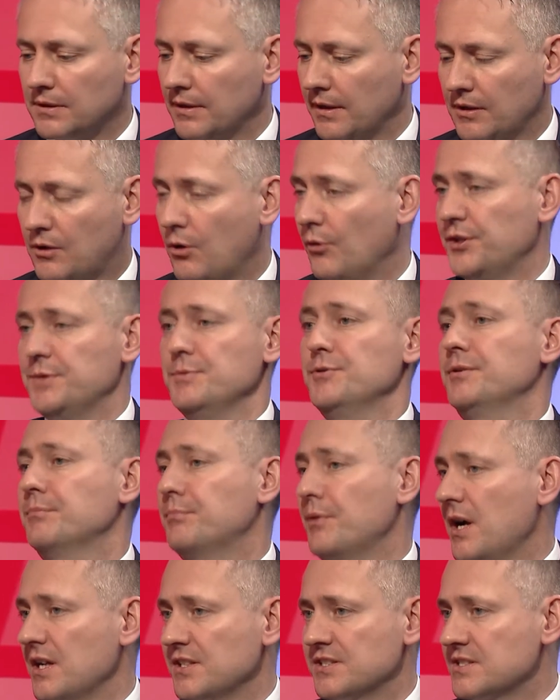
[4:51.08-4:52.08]
contributing
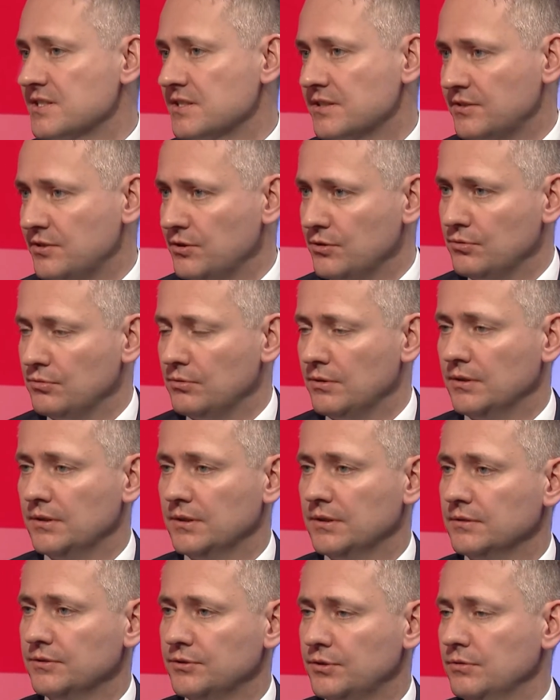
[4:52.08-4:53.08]
prices
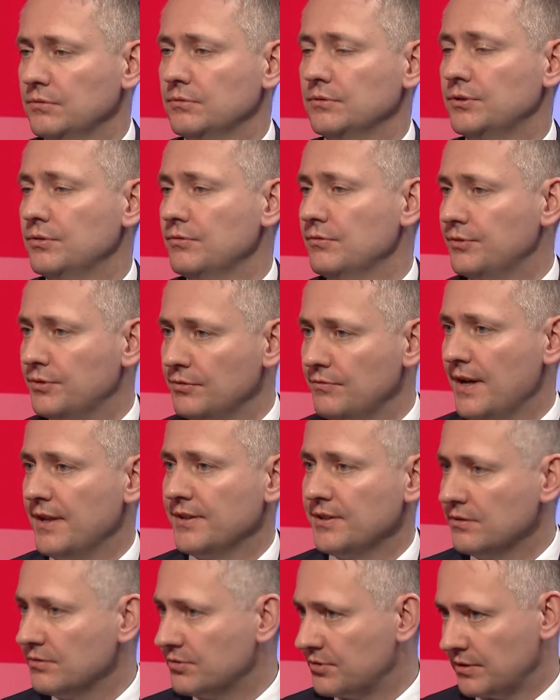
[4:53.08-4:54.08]
to
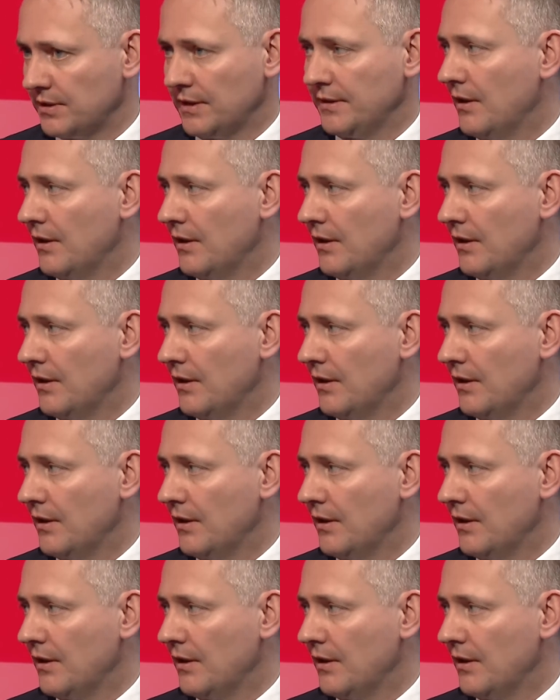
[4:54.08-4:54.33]
venues in the